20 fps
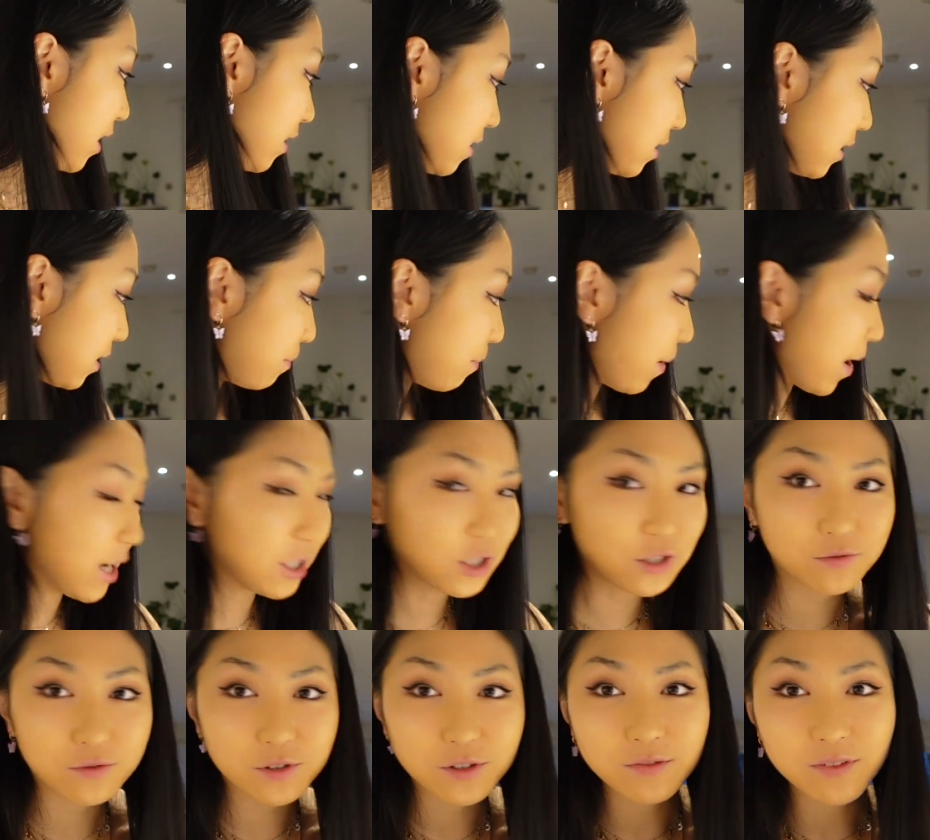The
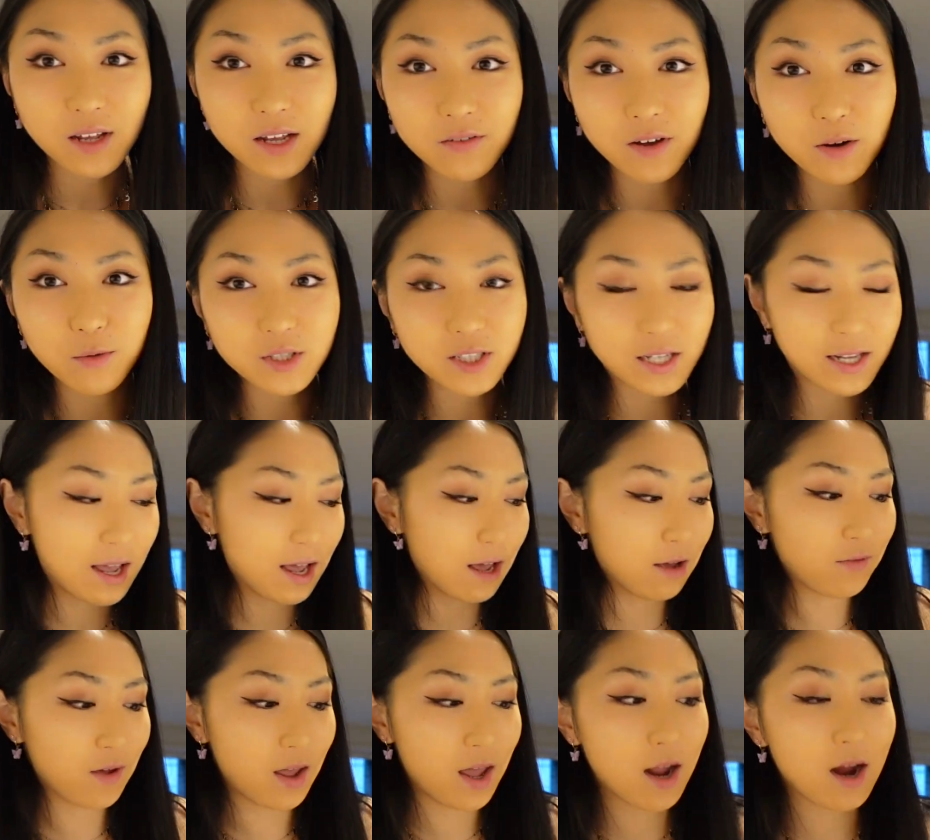passion fruit flavor, which I
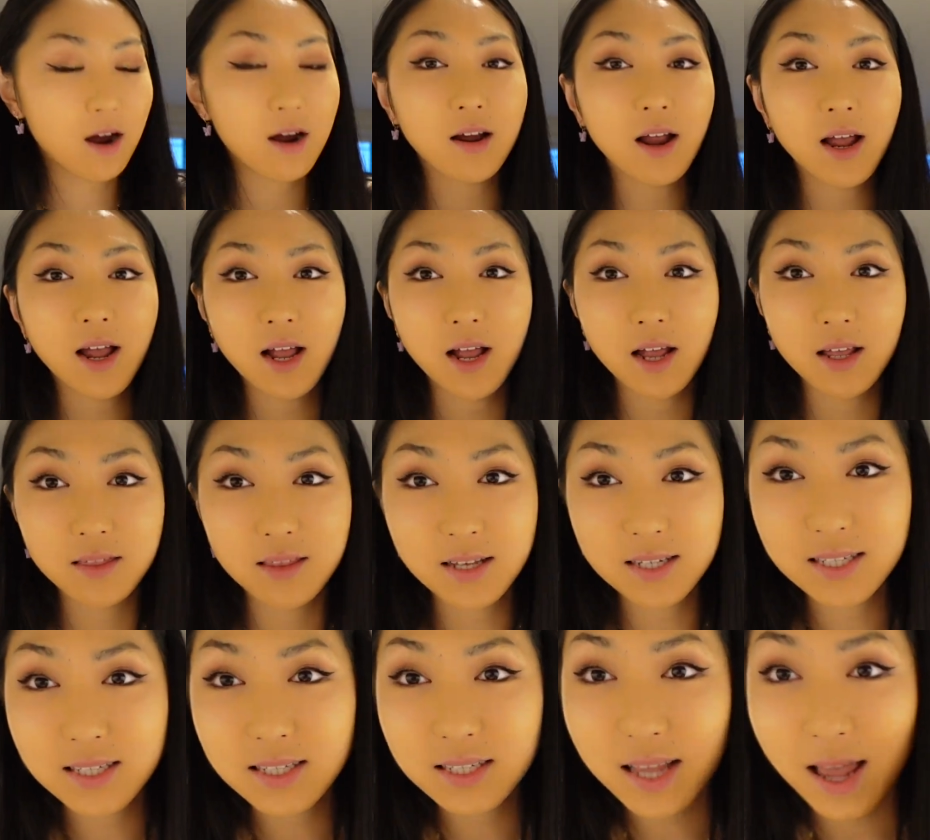have here,
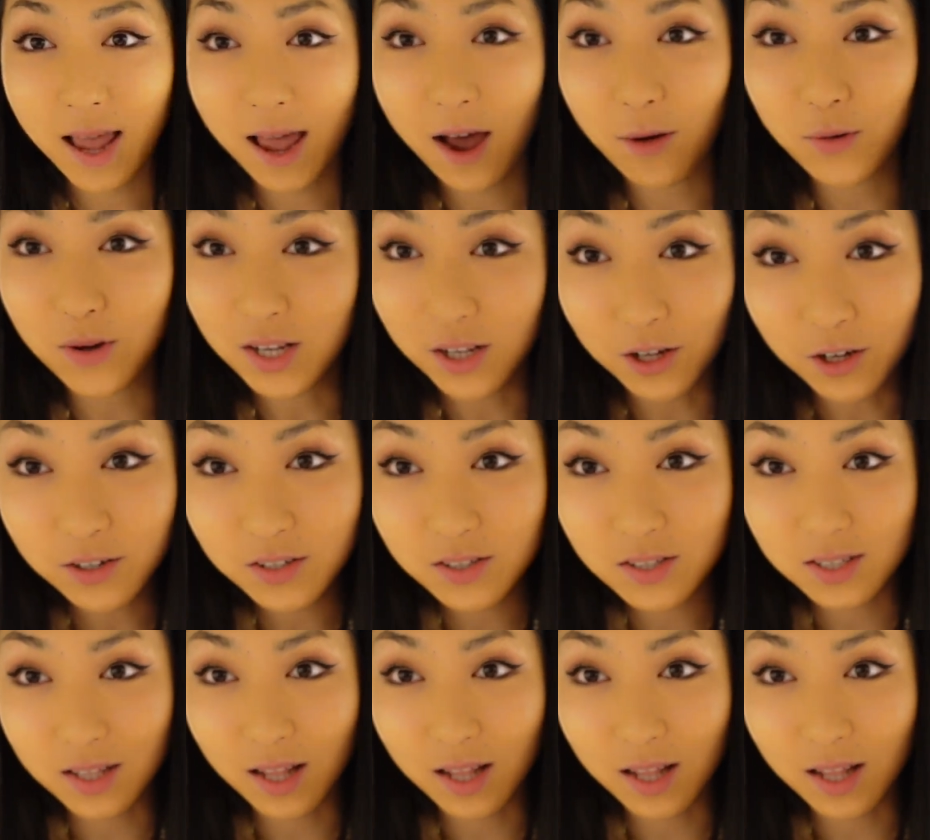this is how it looks.